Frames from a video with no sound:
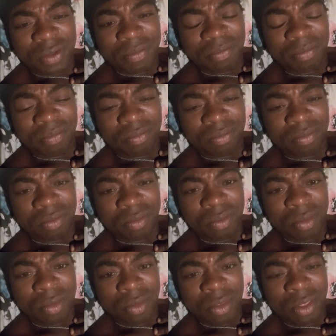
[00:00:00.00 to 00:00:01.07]
you?
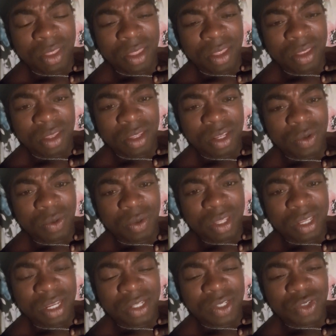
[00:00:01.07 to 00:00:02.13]
You don't
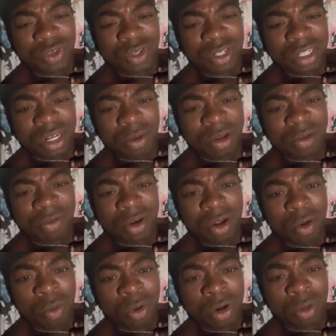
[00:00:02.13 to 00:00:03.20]
think it's strange that we live in
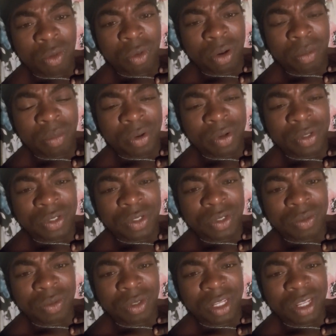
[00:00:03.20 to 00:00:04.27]
a world where
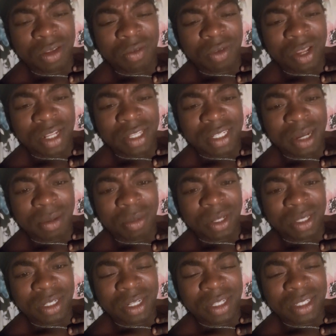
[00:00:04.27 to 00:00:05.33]
persons would give you a
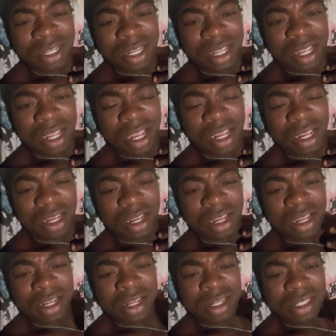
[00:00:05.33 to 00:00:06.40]
tablet and say, hey,
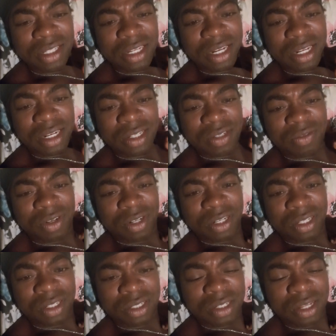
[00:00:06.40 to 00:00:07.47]
take this for
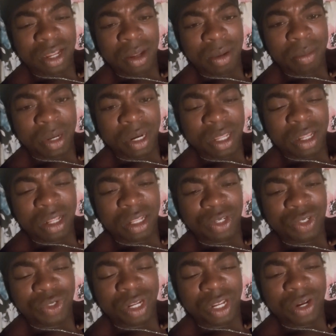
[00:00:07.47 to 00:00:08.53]
this medical
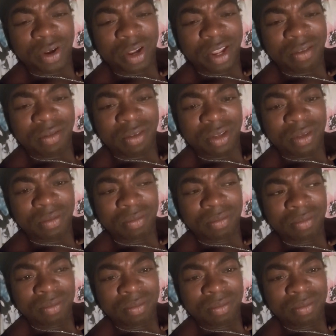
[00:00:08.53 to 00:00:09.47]
issue that you're having,